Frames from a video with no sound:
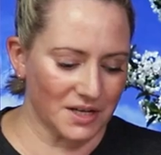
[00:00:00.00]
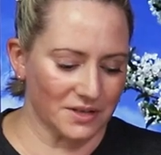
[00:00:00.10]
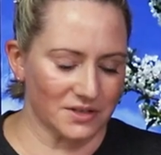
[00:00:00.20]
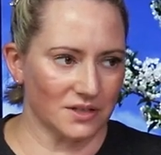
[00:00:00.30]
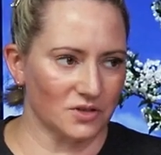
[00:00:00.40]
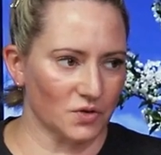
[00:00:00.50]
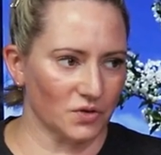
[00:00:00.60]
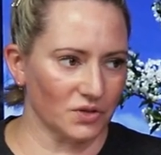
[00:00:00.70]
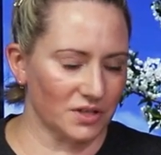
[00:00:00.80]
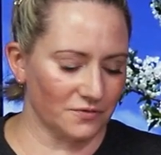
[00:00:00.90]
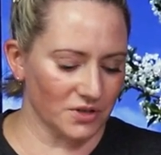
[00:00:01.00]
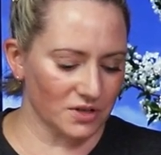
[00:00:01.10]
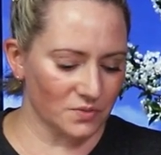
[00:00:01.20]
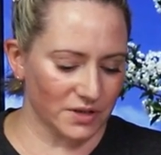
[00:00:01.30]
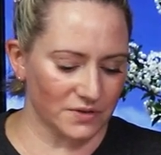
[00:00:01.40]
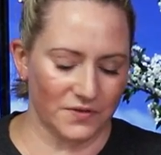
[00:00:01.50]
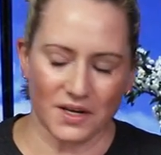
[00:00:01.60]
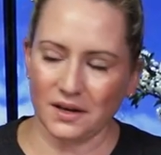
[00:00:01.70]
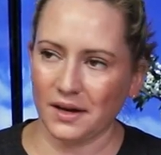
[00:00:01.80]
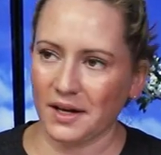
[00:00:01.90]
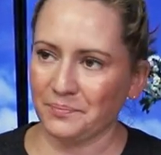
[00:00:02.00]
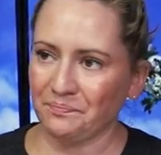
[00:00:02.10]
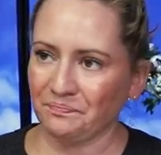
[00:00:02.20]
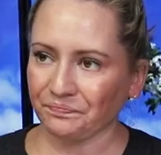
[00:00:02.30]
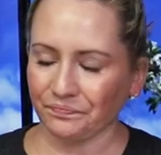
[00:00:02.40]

testing, it's cruelty free as well as vegan.